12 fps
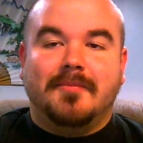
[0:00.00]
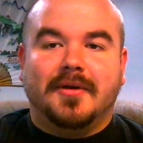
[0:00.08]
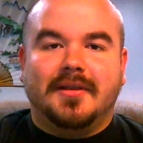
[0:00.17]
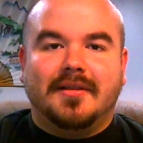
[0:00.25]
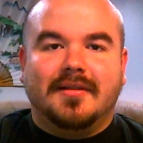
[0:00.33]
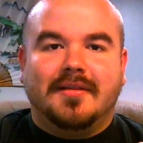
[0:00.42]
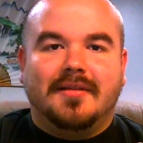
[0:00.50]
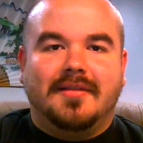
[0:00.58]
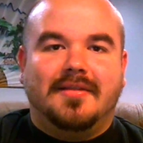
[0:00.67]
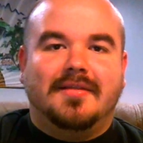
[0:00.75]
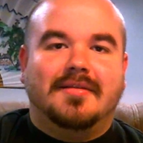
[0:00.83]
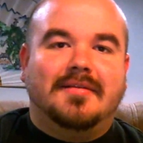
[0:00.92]
But
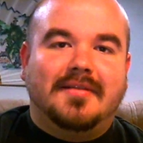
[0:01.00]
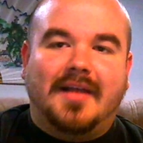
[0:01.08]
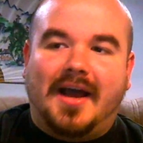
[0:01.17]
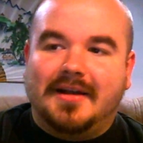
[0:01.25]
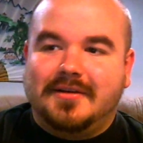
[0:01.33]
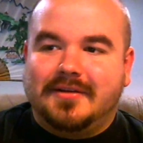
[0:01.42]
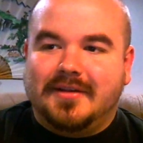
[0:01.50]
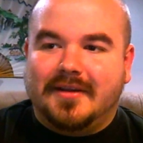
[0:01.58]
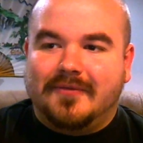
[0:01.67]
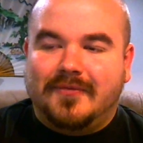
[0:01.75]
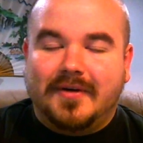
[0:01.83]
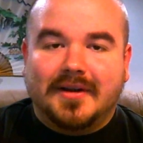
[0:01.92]
I just
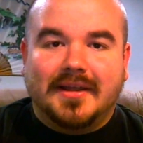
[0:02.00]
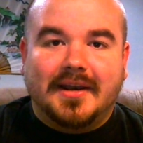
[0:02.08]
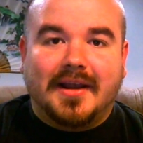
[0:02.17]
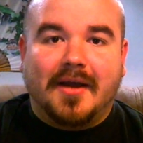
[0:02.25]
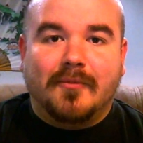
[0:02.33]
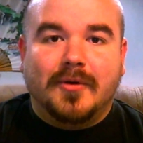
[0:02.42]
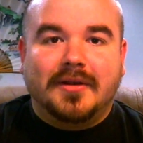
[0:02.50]
said fuck it, and